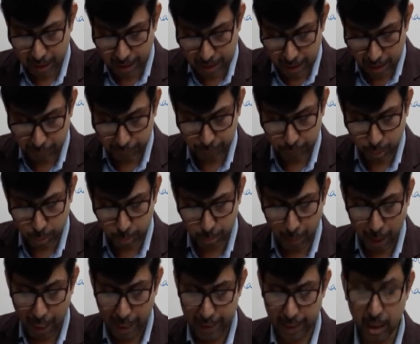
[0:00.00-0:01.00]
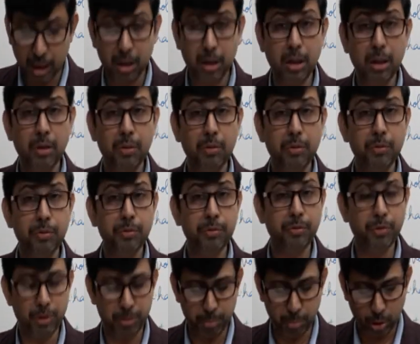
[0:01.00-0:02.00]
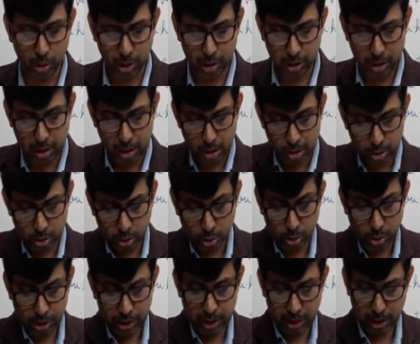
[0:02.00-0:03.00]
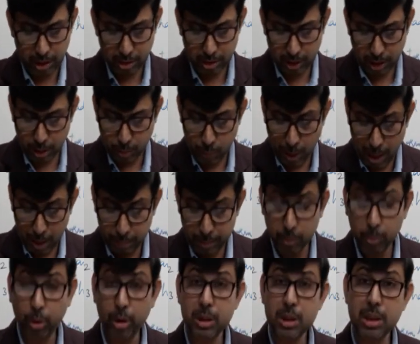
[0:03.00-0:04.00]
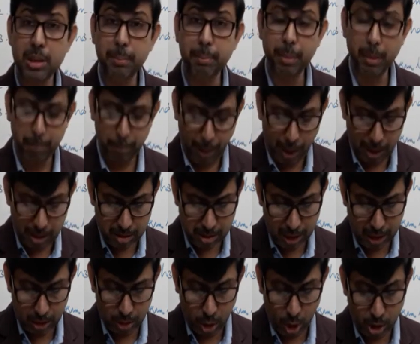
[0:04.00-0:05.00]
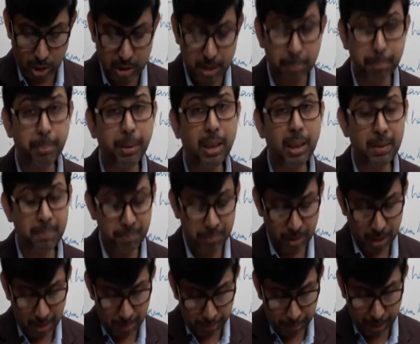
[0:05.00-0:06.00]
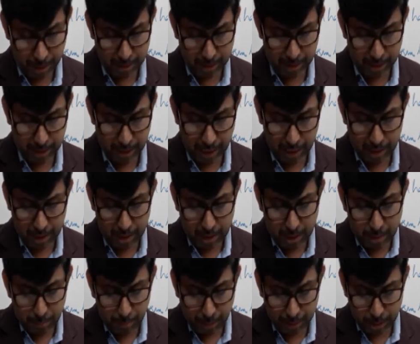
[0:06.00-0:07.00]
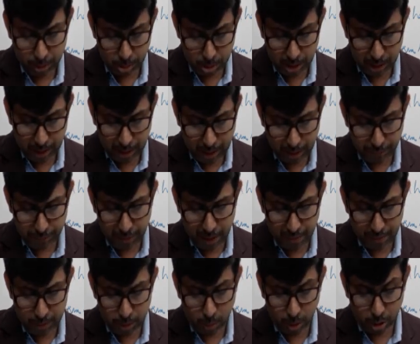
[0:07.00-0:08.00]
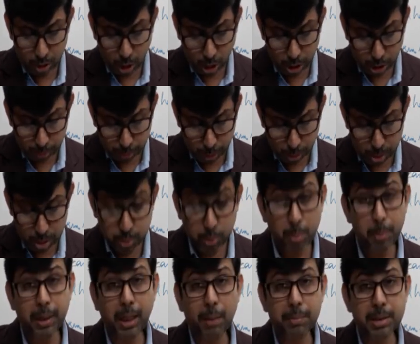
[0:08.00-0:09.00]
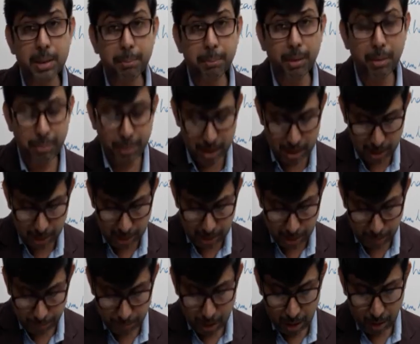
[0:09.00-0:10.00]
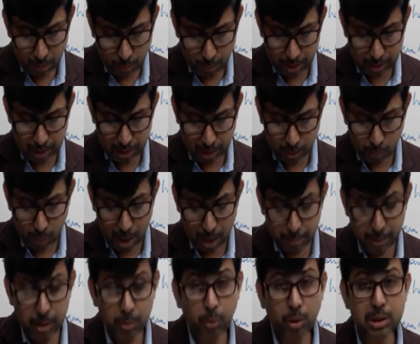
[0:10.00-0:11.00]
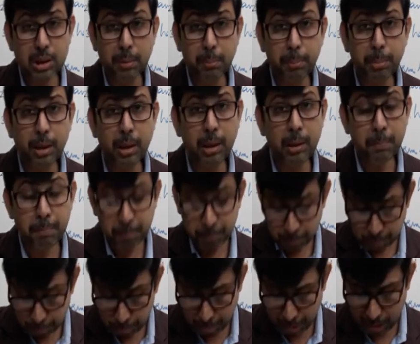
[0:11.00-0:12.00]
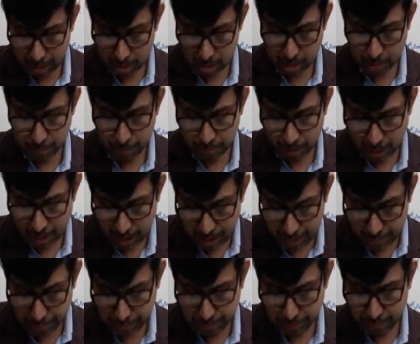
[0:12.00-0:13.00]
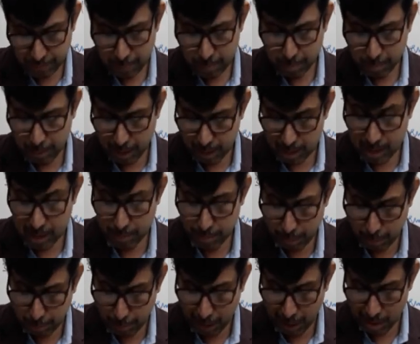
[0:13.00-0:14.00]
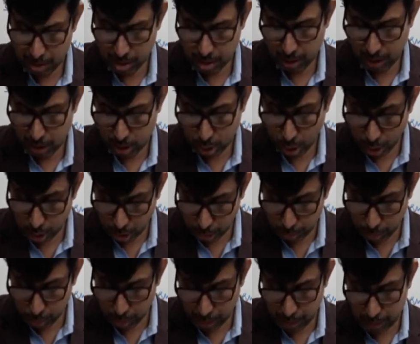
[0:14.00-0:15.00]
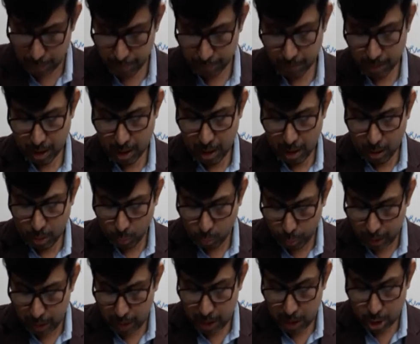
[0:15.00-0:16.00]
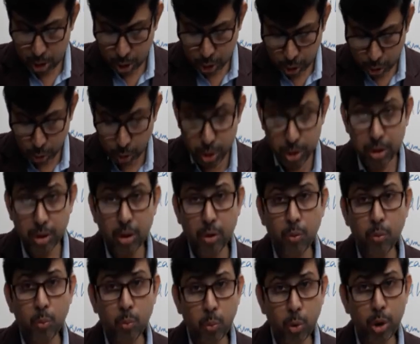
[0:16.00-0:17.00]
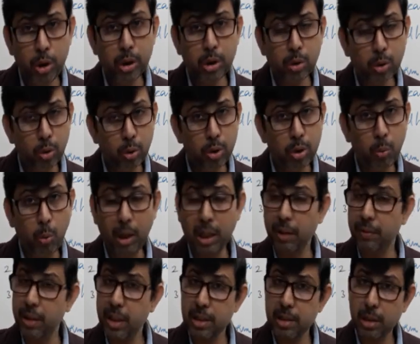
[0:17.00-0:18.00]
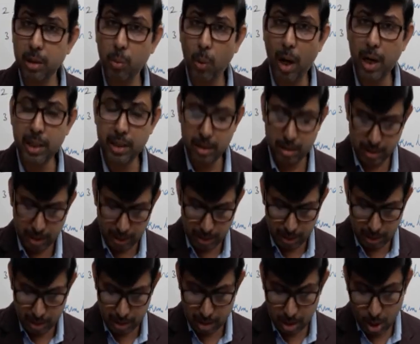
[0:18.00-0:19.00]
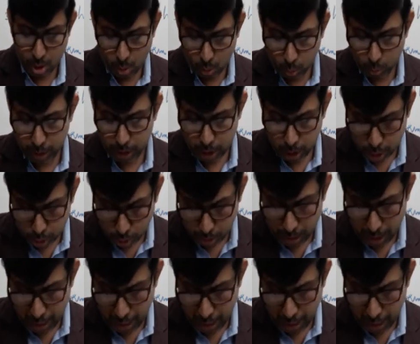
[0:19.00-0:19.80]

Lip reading: enough to buy a football. So, here the requirement was simple past and not simple present. By using if everyone contributes would become simple present, where the requirement was simple past. If plus simple past is contributed, we should, would, could, whatever is required in the sentence, we should